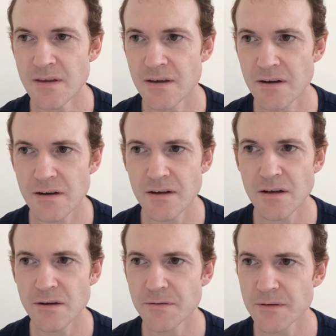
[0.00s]
A
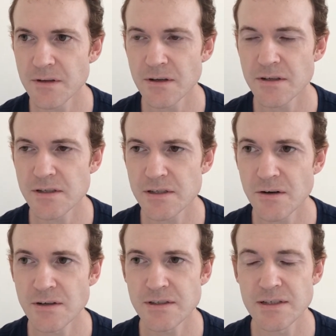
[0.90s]
lot of the
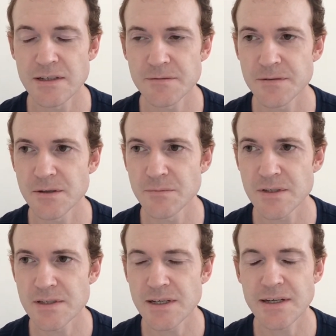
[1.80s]
songs in this film
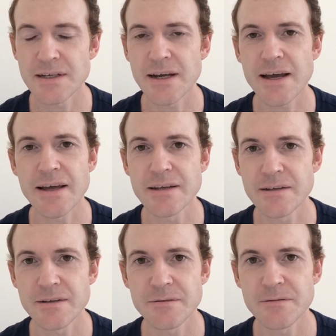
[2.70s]
stick in your head
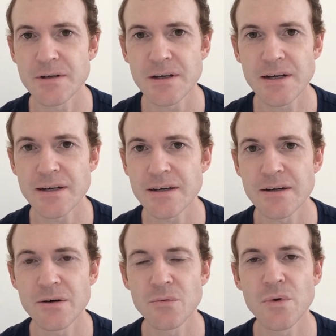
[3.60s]
for like
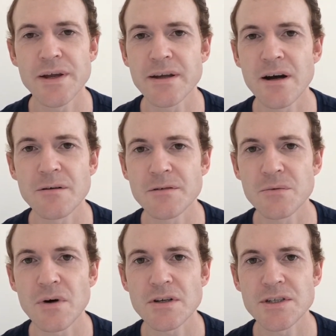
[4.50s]
a week after
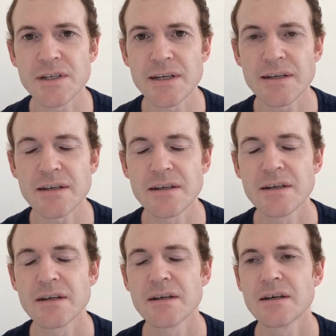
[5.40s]
watching it.
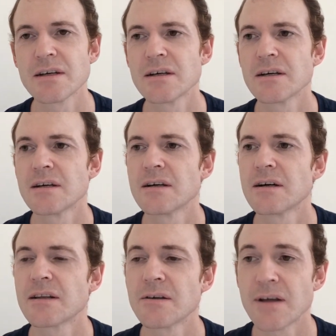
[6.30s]

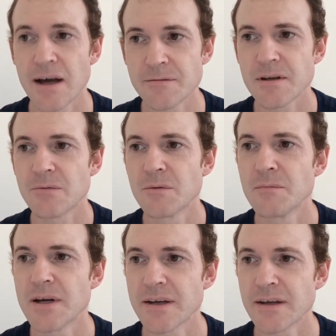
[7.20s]
I know they have done with
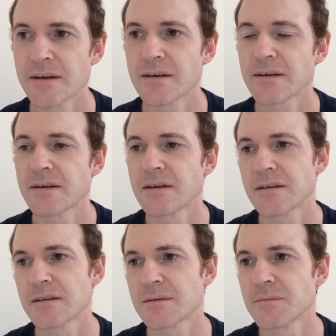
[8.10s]
me.
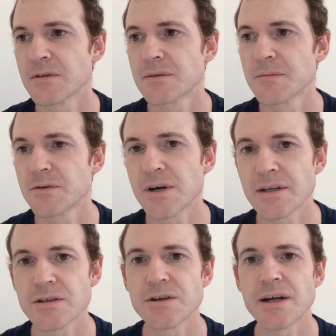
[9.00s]
Some
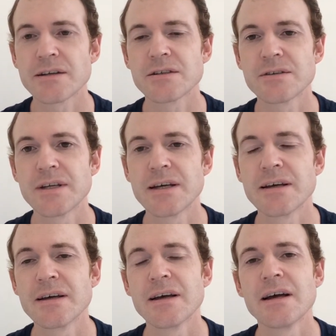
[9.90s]
great tracks on there,
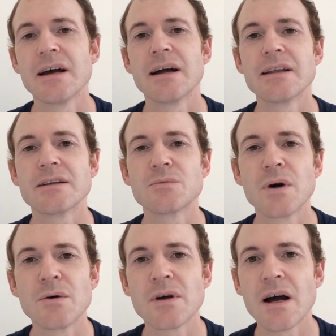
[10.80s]
and it's
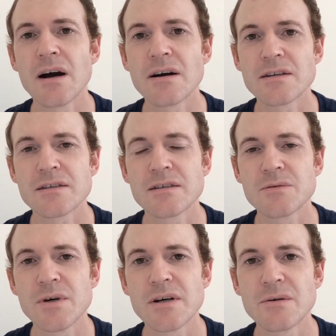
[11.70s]
well cast as
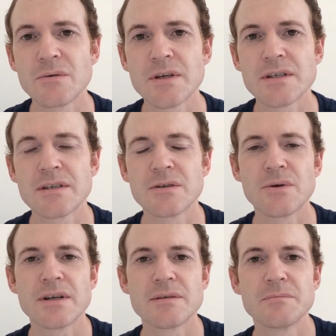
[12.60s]
well, which is
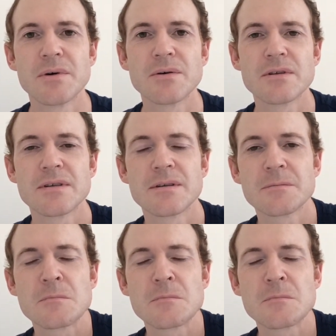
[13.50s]
always important.